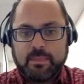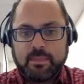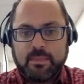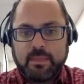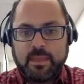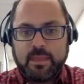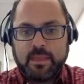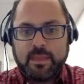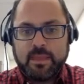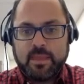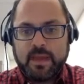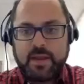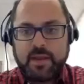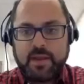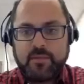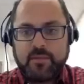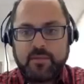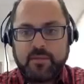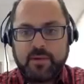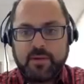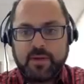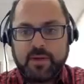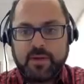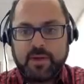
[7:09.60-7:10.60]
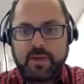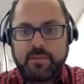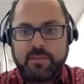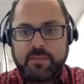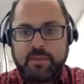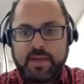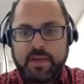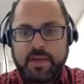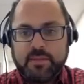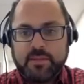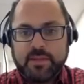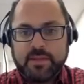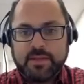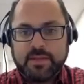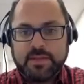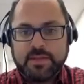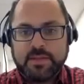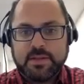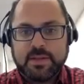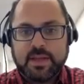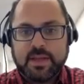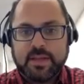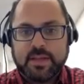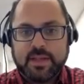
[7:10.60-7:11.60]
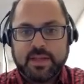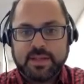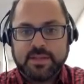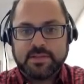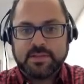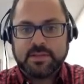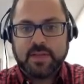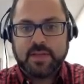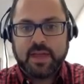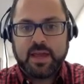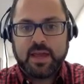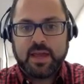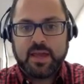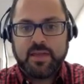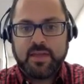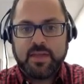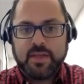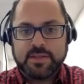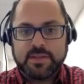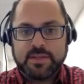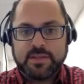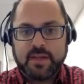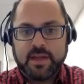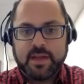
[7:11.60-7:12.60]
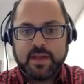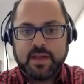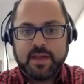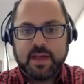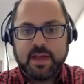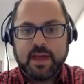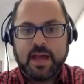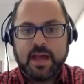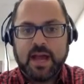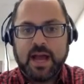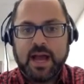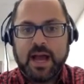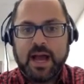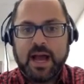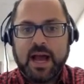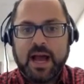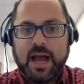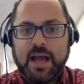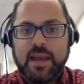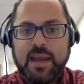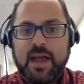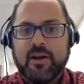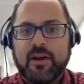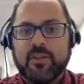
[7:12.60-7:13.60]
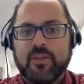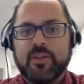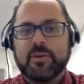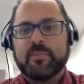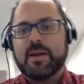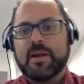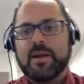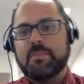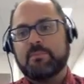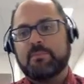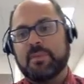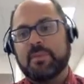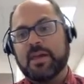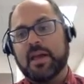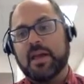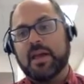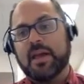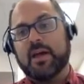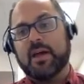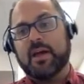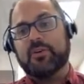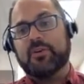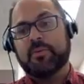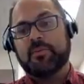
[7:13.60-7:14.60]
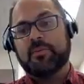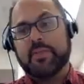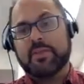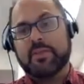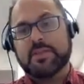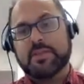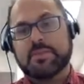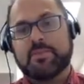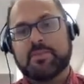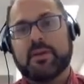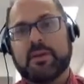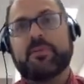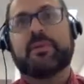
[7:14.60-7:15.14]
And then I wrote a couple of comments here, like that's okay, that's okay. Now, there might be other methods by